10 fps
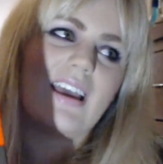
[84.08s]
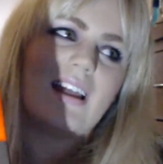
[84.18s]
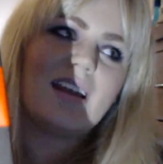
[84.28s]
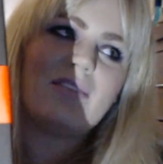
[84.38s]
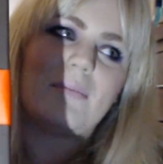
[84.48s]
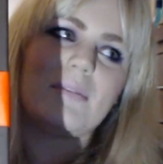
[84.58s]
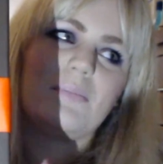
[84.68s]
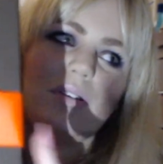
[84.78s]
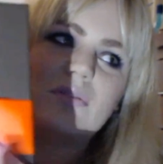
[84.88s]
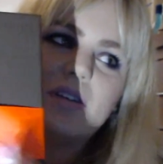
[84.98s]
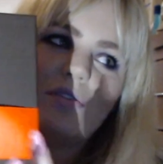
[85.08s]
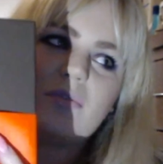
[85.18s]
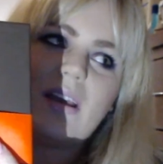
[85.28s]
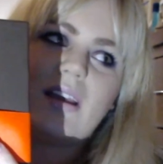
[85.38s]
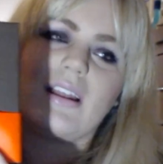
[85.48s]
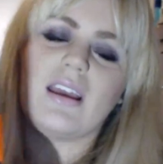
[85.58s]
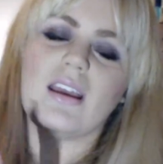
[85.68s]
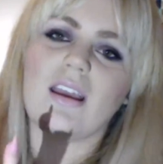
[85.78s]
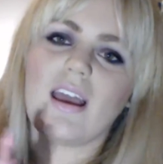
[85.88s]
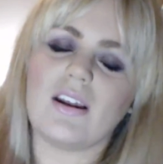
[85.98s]
and they wrapped it beautifully for me, and
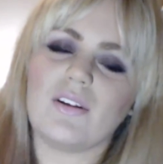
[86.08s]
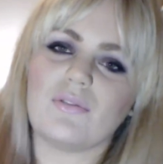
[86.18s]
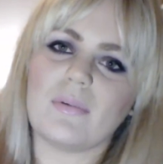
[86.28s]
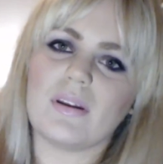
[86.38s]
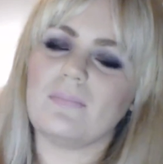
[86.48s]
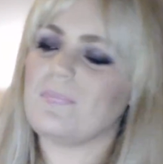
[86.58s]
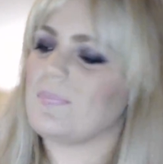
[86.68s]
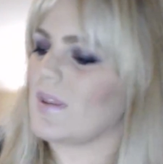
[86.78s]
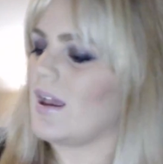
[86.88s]
they added a ribbon.